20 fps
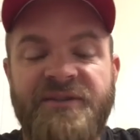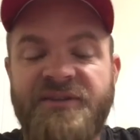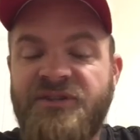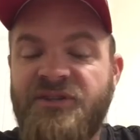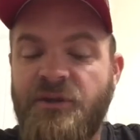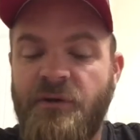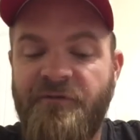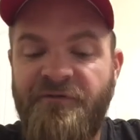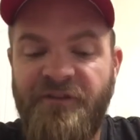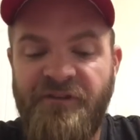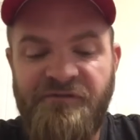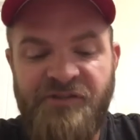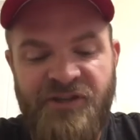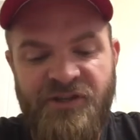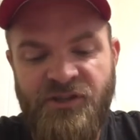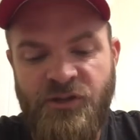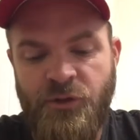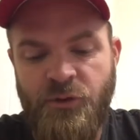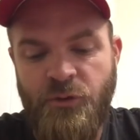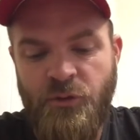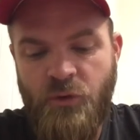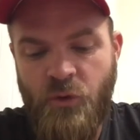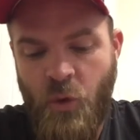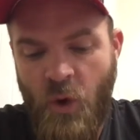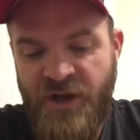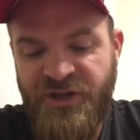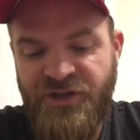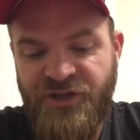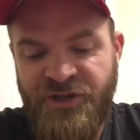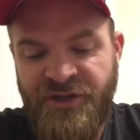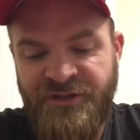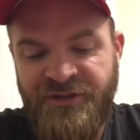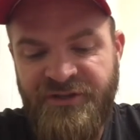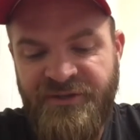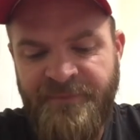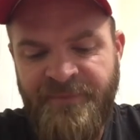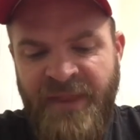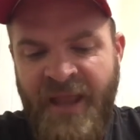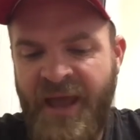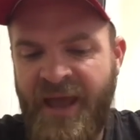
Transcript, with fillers: And so 52 questions.